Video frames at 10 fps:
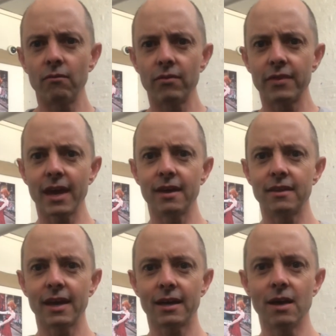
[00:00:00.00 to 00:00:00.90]

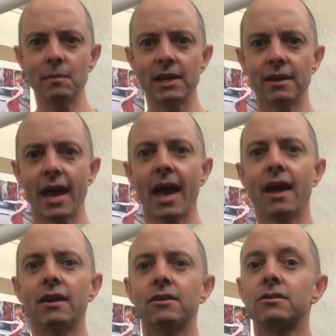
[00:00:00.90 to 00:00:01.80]
they come in
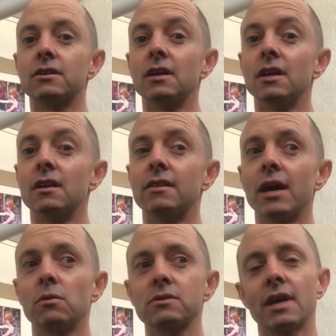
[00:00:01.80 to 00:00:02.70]
and they
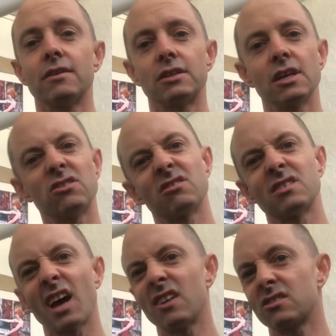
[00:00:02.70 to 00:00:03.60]
will say the teacher has
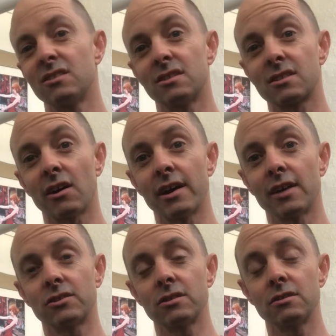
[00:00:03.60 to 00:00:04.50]
asked you
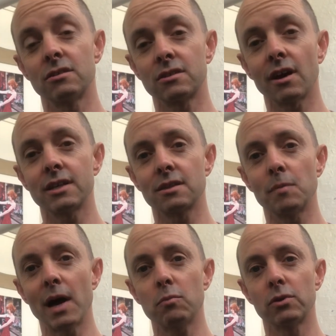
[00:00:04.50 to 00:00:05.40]
to size them
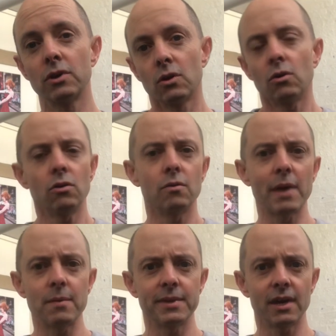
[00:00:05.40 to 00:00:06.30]
up, or
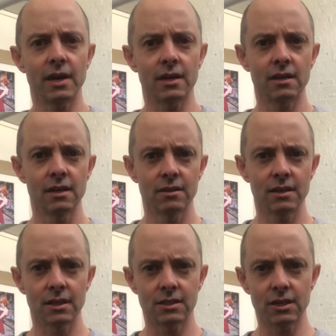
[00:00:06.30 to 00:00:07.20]
maybe the
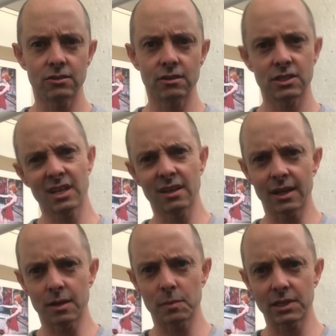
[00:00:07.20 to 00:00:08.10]
teacher has said
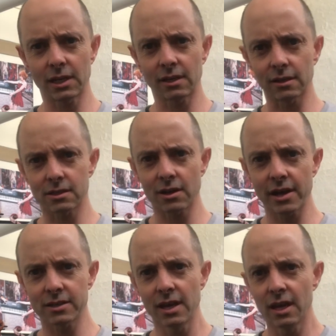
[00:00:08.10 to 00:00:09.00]
get a particular
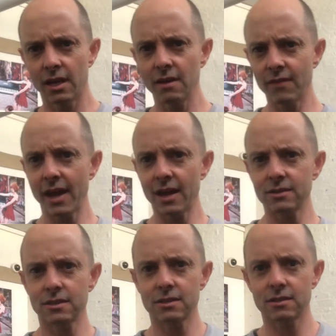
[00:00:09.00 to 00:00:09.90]
size. If they ask
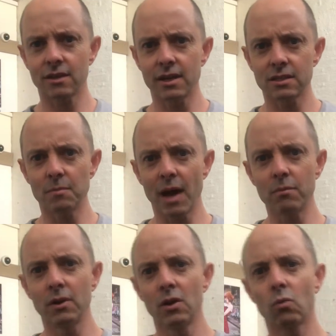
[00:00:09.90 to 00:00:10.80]
us to size them up,
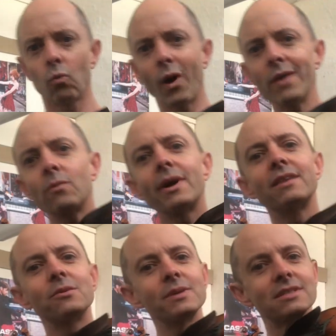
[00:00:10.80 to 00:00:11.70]
one way
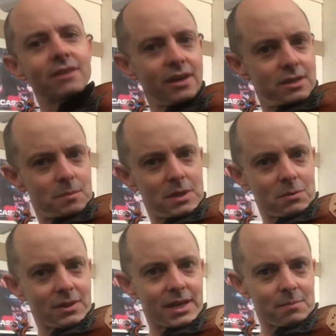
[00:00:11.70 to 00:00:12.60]
that we size
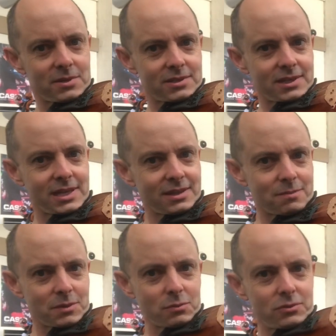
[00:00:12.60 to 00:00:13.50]
people up is to get them
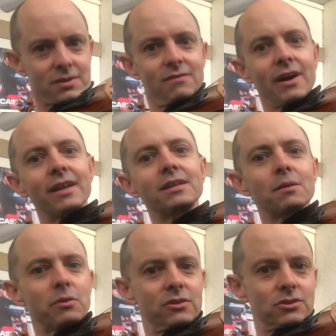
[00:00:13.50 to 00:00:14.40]
to put the violin up
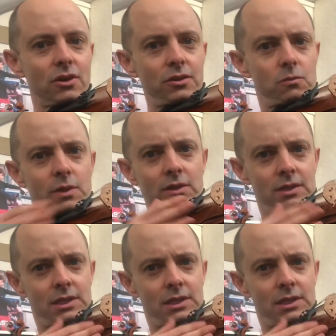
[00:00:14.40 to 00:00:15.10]
on the shoulder. We'll